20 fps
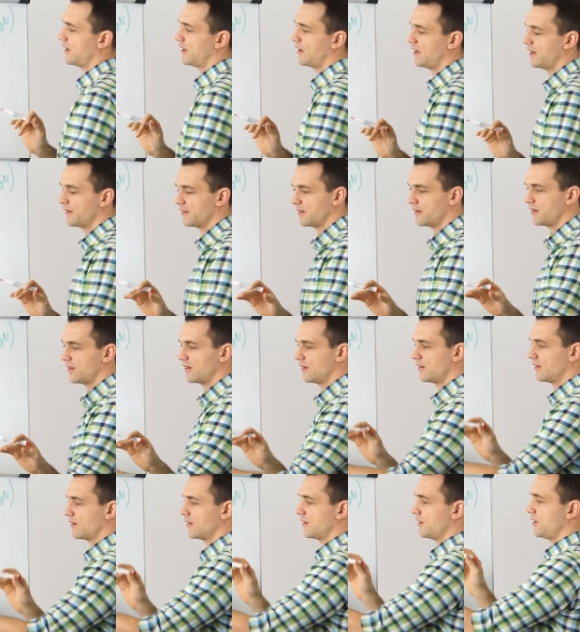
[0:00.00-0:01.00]
and
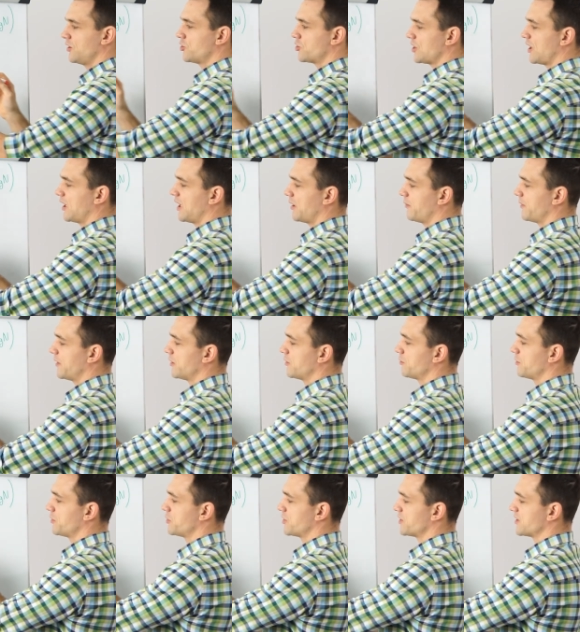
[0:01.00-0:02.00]
each element
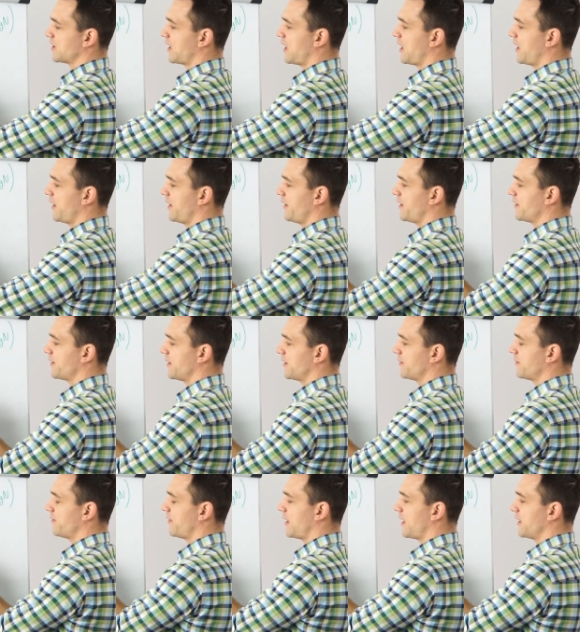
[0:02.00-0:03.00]
which is higher than
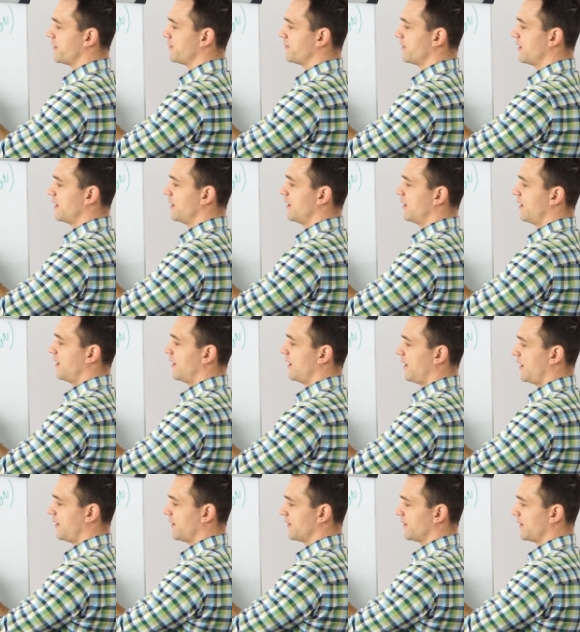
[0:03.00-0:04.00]
5
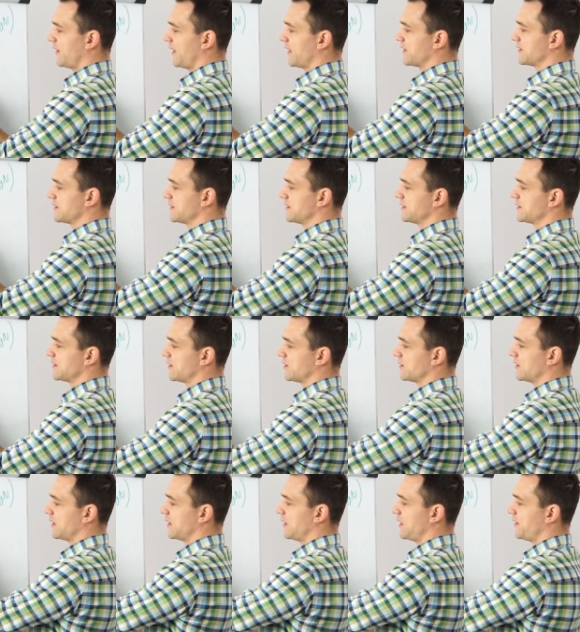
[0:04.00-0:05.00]
and exists
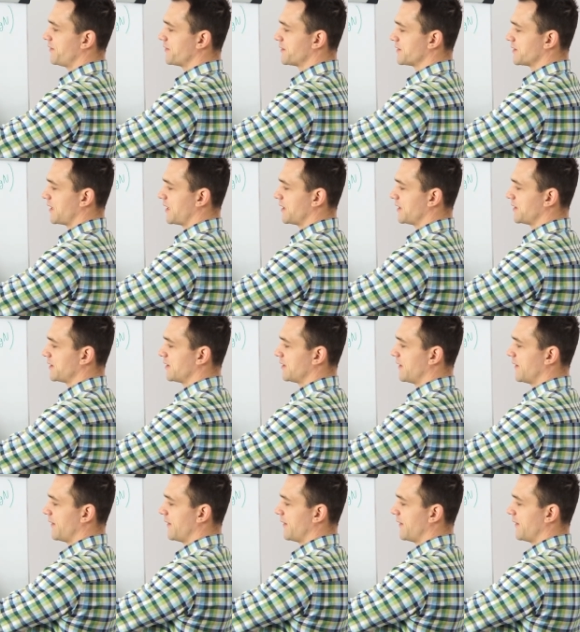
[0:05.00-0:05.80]
on the left side